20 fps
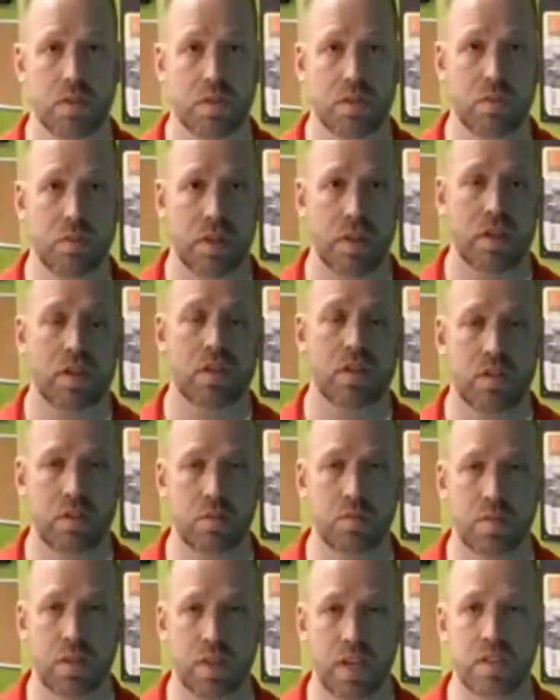So when the
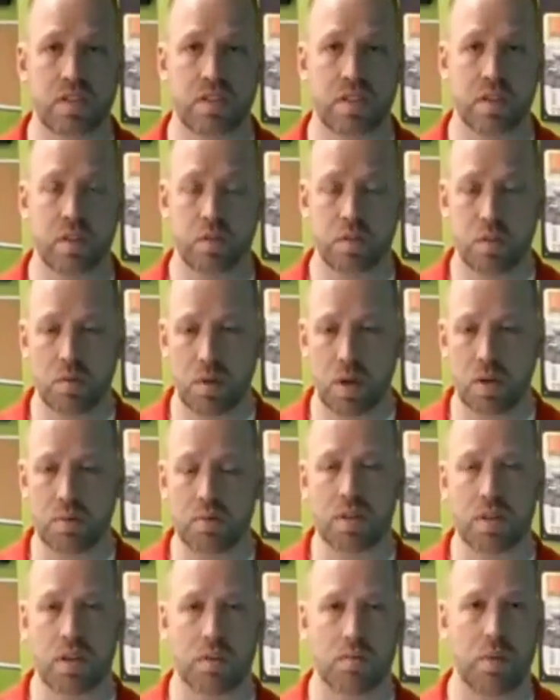consumer gets here, we
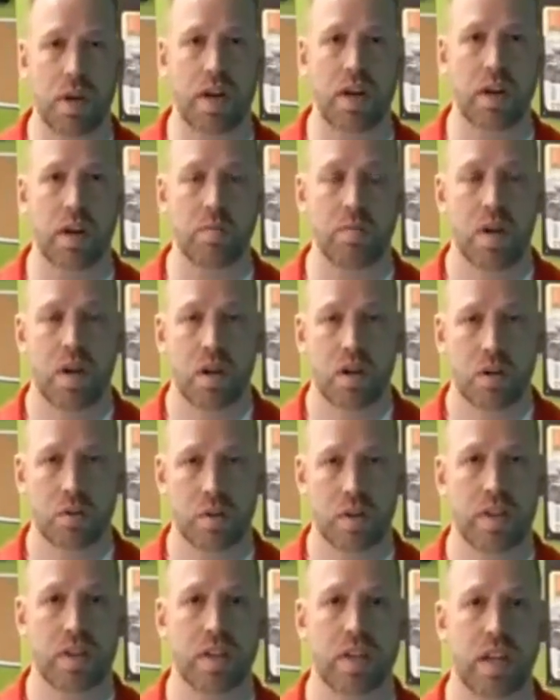want them to come right up,
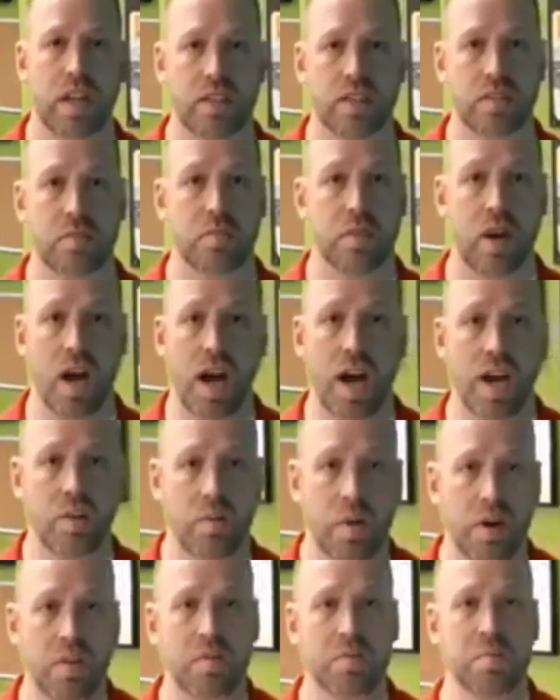greet the customer. Hi,
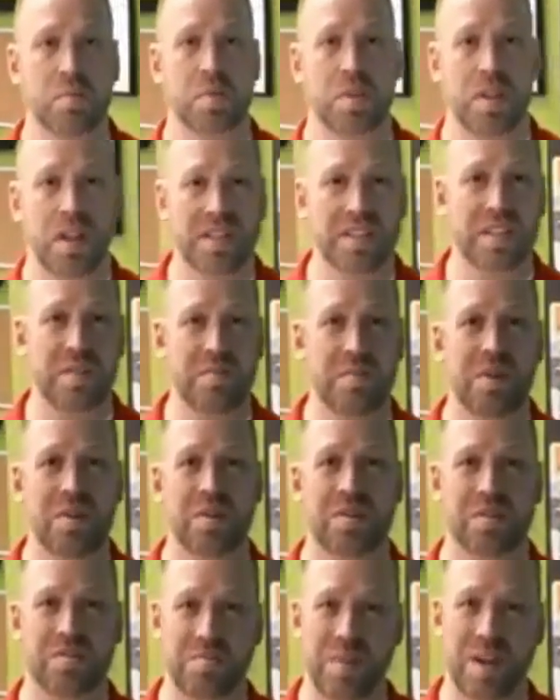welcome to McCloskey
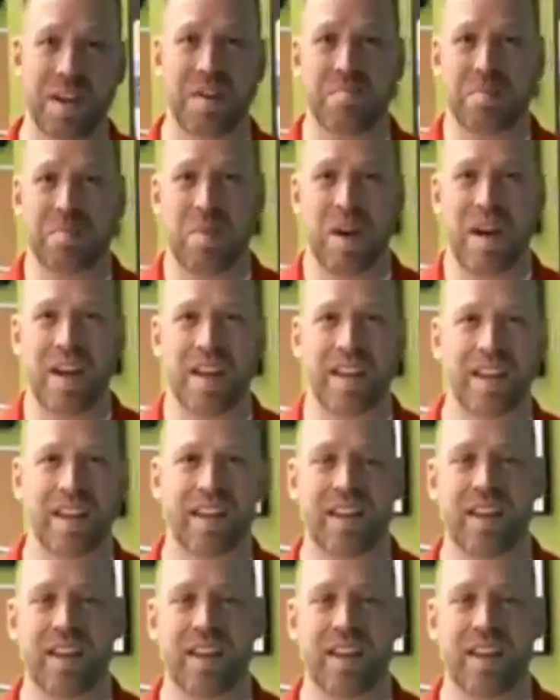Motors. My name's Mike.